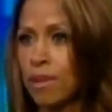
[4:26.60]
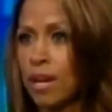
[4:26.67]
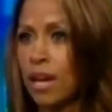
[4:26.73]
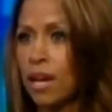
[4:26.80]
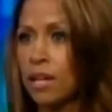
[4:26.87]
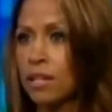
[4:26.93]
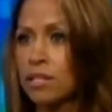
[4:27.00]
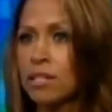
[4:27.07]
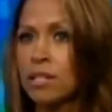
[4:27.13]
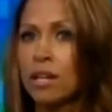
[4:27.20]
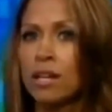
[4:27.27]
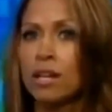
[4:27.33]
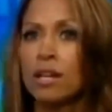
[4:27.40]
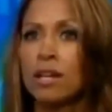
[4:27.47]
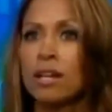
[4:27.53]
And,
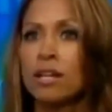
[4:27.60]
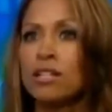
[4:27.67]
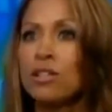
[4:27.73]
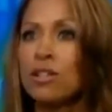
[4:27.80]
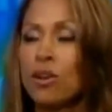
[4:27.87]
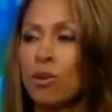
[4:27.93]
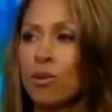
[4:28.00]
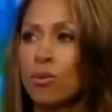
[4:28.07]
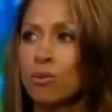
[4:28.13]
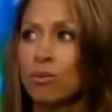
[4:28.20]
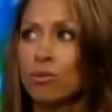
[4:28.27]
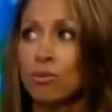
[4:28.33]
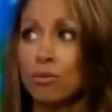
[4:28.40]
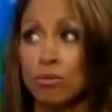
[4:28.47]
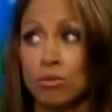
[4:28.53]
you know,
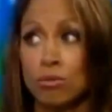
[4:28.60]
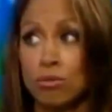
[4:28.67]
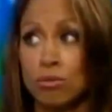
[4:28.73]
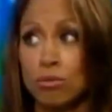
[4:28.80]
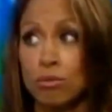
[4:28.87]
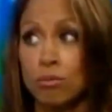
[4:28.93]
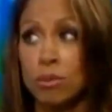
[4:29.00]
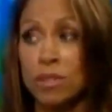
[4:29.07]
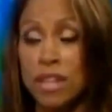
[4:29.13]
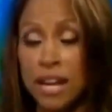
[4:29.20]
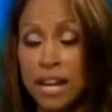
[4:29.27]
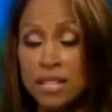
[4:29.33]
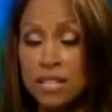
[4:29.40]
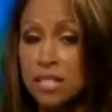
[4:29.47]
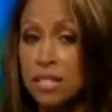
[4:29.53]
but that
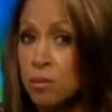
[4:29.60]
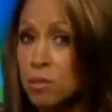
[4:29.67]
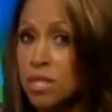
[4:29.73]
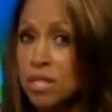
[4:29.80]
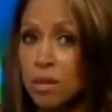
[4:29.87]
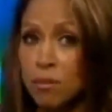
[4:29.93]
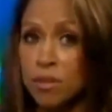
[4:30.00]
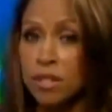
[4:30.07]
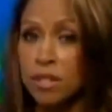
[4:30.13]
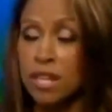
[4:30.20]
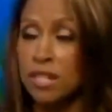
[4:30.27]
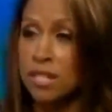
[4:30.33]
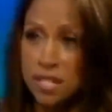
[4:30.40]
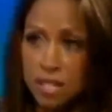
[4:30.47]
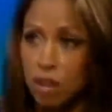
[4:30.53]
has to be something that
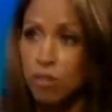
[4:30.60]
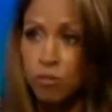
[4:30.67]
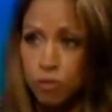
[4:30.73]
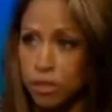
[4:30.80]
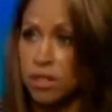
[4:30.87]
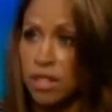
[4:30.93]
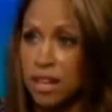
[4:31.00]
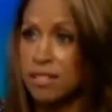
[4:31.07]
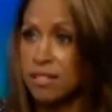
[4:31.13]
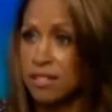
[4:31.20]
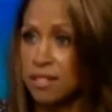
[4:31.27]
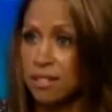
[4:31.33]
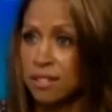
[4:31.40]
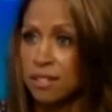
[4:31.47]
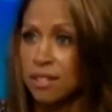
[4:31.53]
is self-realized.
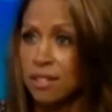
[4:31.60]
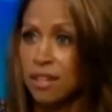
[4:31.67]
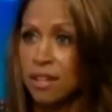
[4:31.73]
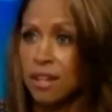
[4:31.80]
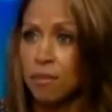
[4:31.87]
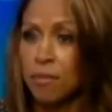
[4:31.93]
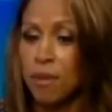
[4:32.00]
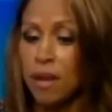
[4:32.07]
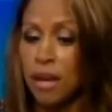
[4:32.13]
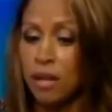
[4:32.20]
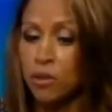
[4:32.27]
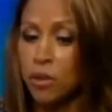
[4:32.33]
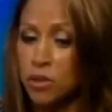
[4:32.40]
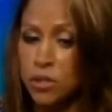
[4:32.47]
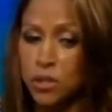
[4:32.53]
And
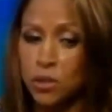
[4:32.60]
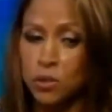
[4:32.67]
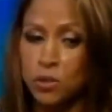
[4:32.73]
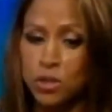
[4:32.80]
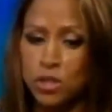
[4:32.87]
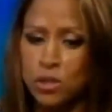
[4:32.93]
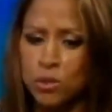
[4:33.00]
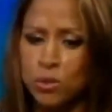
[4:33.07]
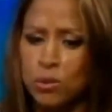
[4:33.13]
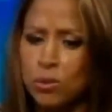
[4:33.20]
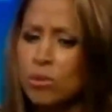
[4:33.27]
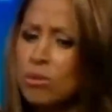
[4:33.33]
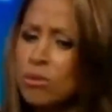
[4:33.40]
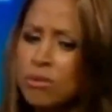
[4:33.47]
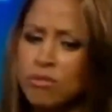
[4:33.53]
also to
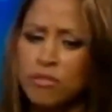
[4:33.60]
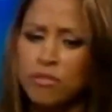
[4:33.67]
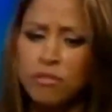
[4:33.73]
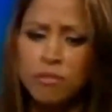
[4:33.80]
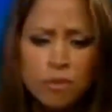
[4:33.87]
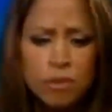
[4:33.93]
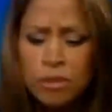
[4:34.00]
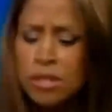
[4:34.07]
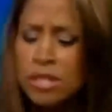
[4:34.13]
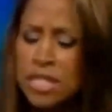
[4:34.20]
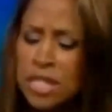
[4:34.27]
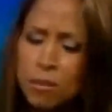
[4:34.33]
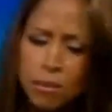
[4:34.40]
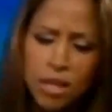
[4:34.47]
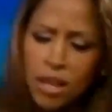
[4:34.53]

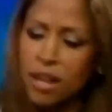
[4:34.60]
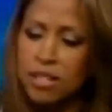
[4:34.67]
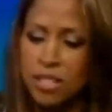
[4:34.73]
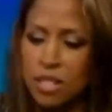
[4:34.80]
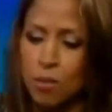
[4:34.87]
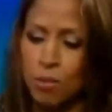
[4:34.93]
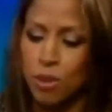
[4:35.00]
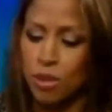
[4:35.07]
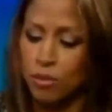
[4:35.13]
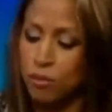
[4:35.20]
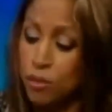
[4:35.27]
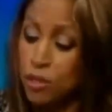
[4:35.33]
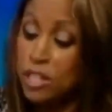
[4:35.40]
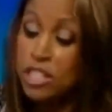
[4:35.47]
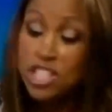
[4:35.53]
demonize someone
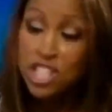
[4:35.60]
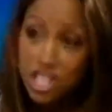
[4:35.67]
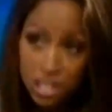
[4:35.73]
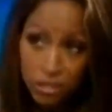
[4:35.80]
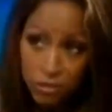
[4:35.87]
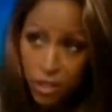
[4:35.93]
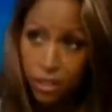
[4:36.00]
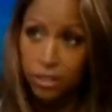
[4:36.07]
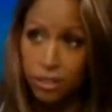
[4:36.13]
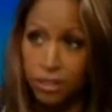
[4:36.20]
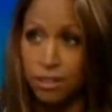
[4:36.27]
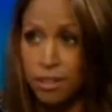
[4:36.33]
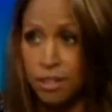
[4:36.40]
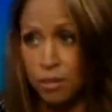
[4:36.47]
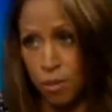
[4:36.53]
for achieving
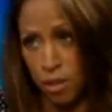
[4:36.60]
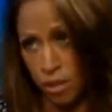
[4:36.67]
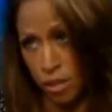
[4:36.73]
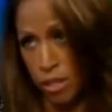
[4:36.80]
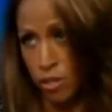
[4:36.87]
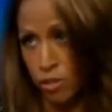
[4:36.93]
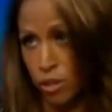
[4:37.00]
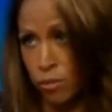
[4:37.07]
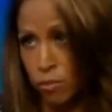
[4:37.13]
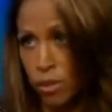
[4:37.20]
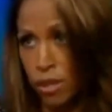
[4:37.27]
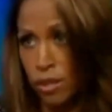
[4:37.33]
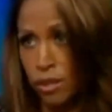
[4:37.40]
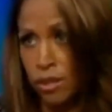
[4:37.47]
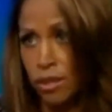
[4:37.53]
the American dream
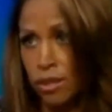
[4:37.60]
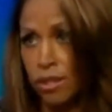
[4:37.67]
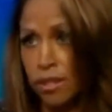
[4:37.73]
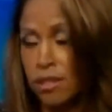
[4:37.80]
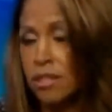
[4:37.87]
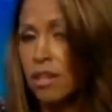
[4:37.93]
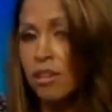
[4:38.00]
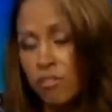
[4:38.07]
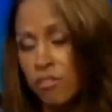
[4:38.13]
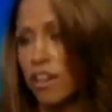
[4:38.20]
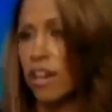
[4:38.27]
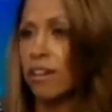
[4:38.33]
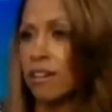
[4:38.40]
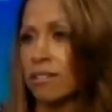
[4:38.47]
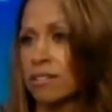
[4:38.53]
is
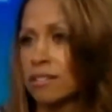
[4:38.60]
unfair.